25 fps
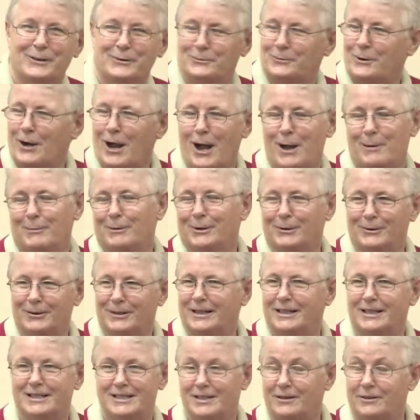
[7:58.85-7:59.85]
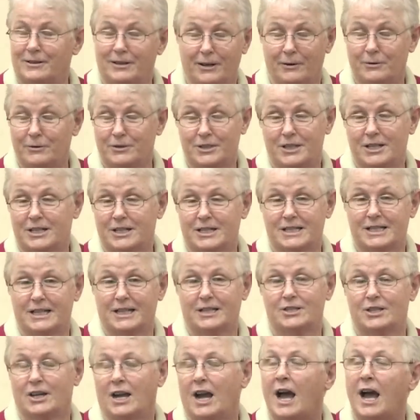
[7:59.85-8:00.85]
Robert because it was just
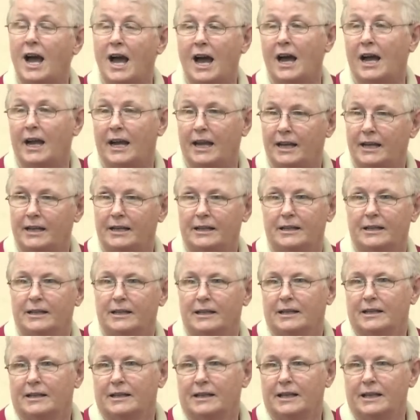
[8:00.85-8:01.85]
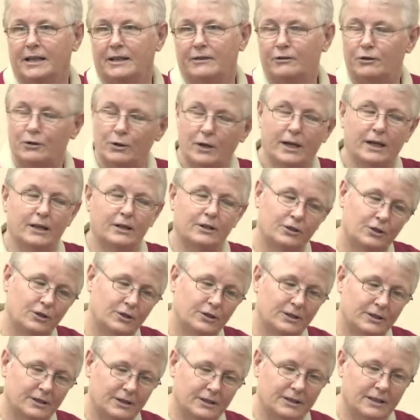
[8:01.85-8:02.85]
such a high, even though I
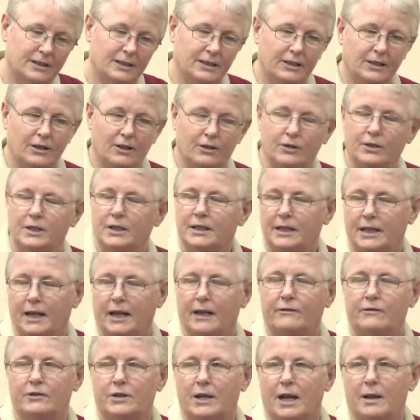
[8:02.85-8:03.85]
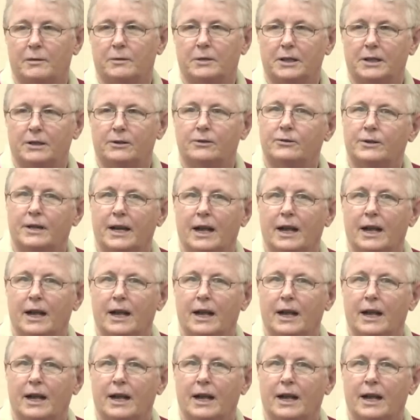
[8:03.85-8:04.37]
couldn't, you know, didn't have time to get her